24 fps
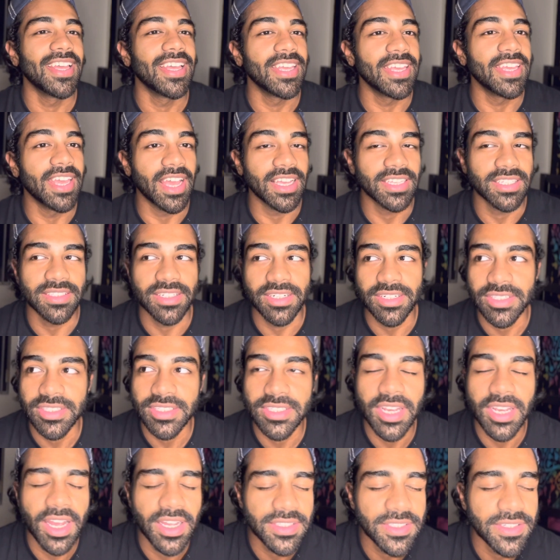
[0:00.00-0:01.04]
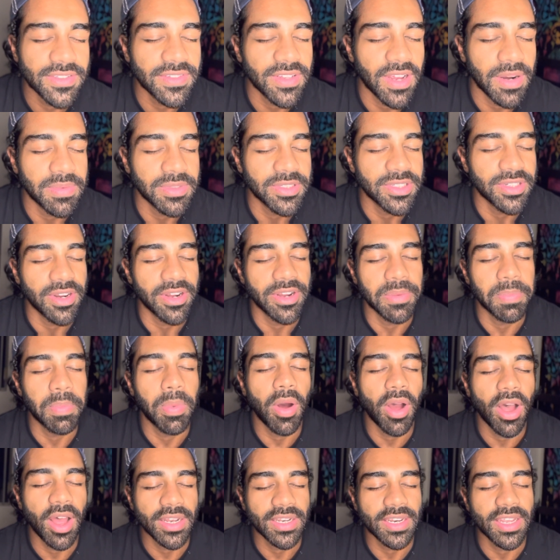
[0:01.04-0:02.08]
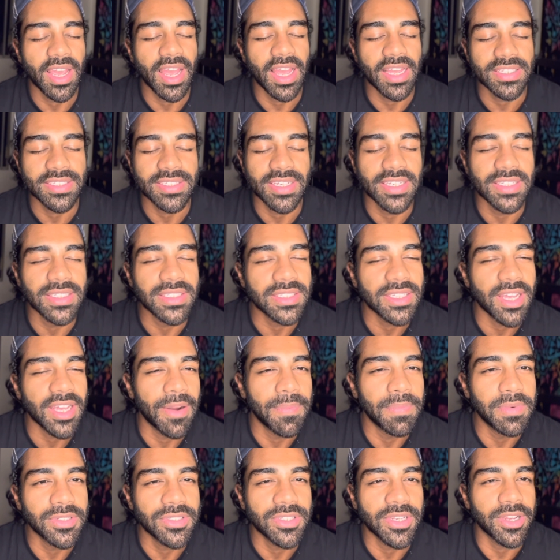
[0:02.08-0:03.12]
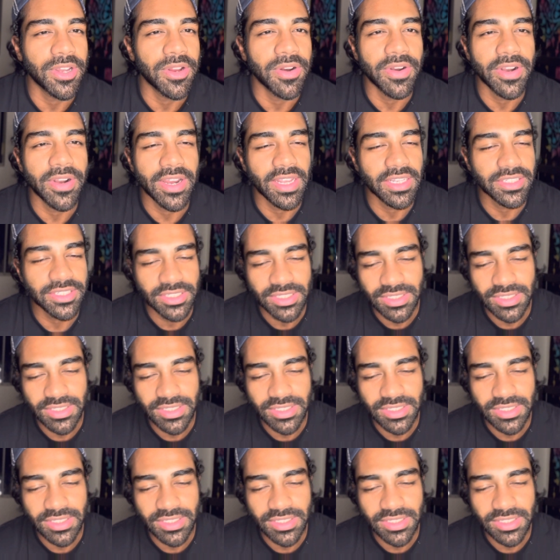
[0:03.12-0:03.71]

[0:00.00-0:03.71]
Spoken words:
Yes, there's tons of cybersecurity podcasts, and cybersecurity,